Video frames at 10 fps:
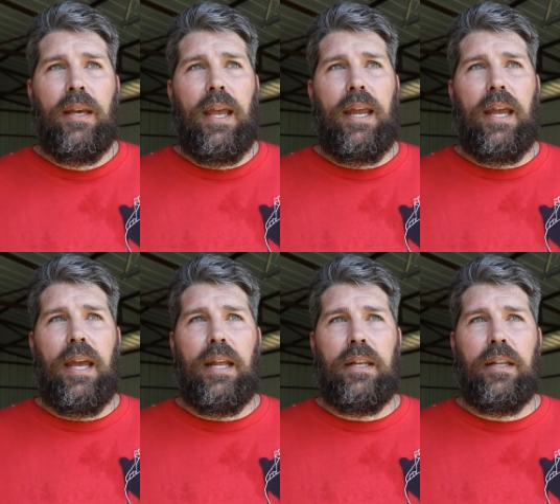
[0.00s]

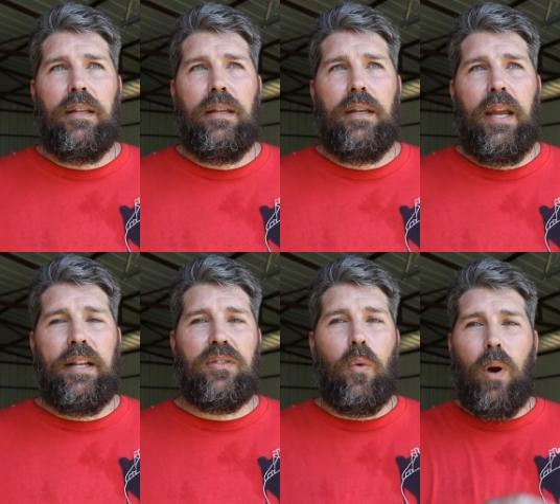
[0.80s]
And
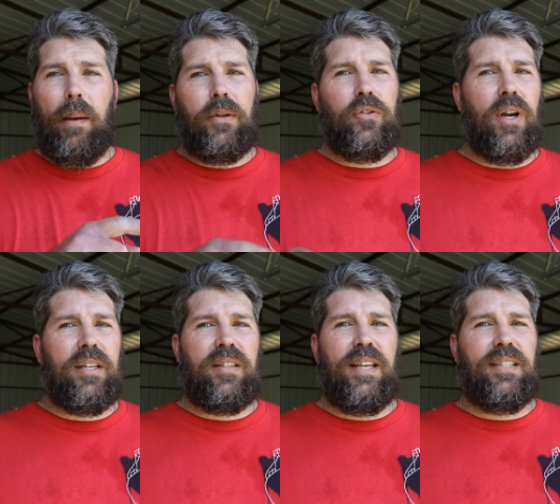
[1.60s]
it's a web
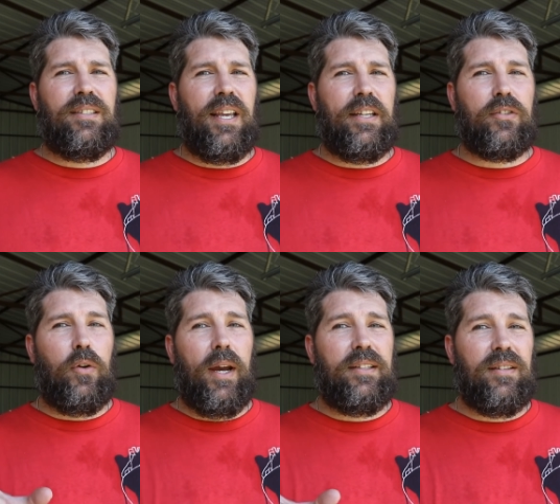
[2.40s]
address that says
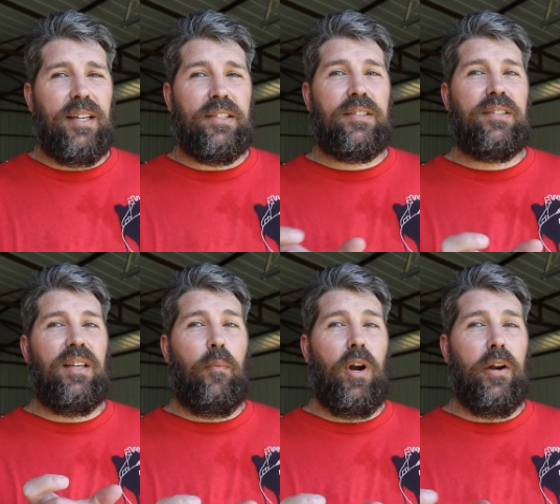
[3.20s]
Craigslist
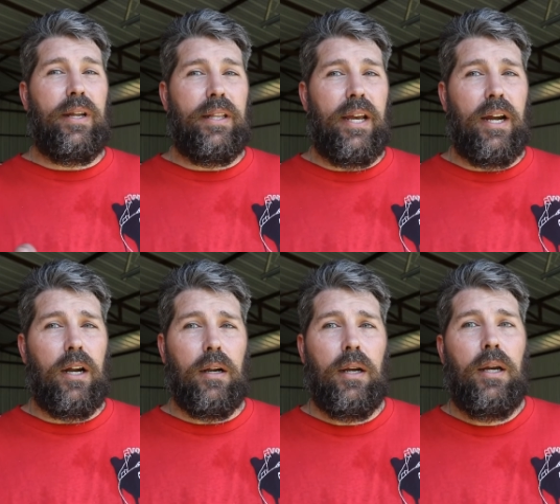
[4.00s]
somewhere in
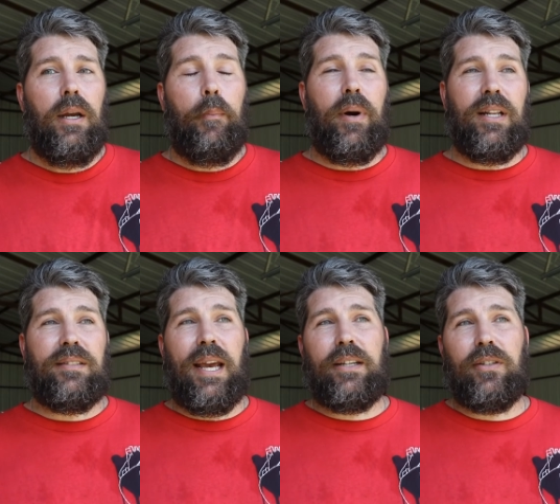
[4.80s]
there, but
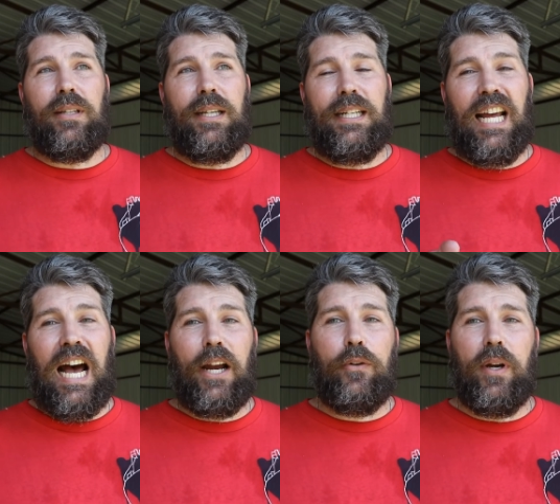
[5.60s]
it's actually
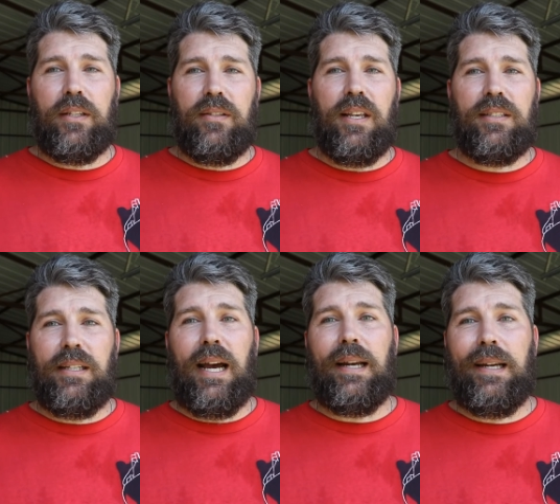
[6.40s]
not Craigslist
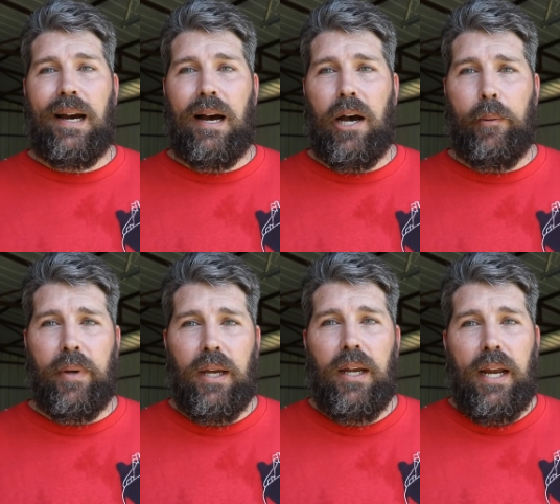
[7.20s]
dot com.
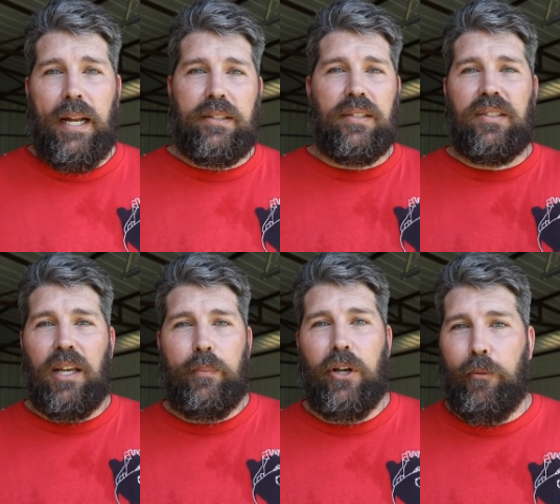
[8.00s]
It's a
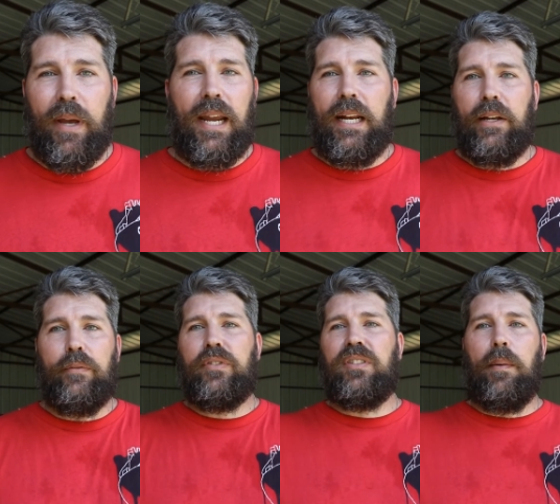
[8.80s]
subdomain
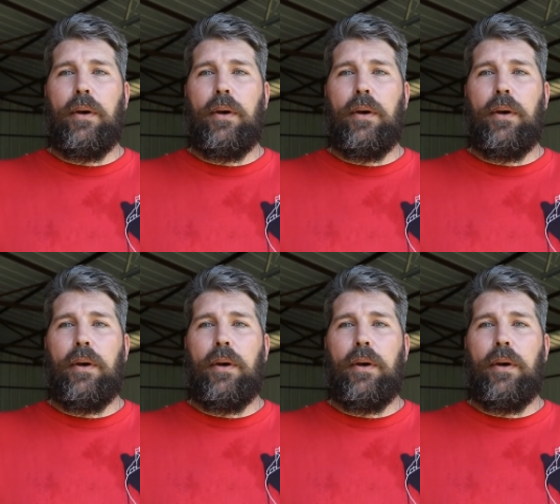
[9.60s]
of some